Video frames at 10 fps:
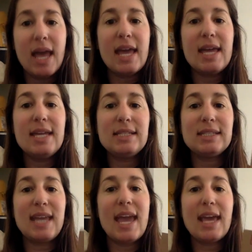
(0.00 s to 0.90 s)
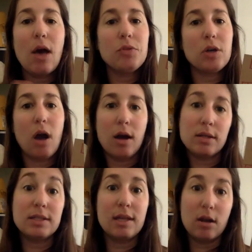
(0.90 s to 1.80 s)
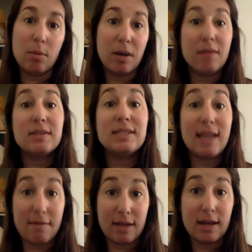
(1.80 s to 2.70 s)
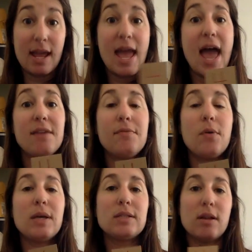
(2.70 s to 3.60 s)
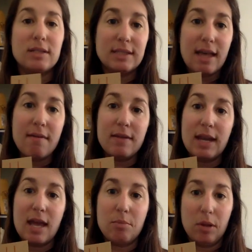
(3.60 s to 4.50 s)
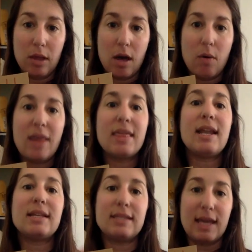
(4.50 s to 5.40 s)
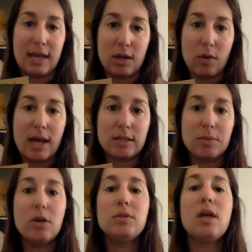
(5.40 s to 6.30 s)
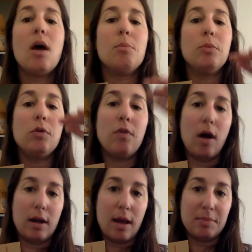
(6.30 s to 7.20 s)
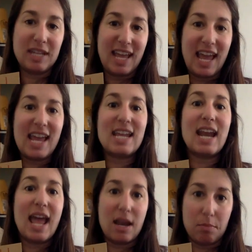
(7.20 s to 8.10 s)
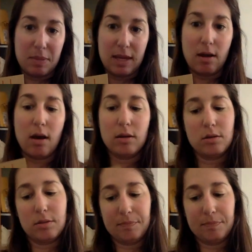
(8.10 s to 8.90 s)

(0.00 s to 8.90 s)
is take out the cards that are above 7 and focus on 7 and below, and then as they grasp those, move on up to 8 and beyond.